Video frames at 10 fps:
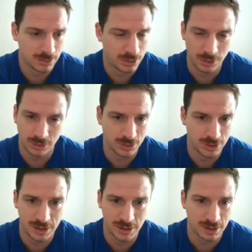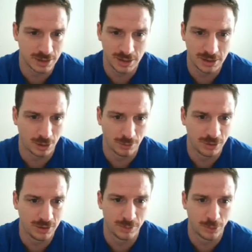dude, Jesus, he's
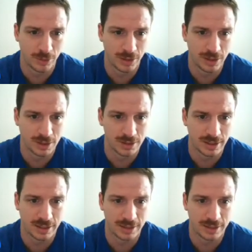unbelievable when he does that.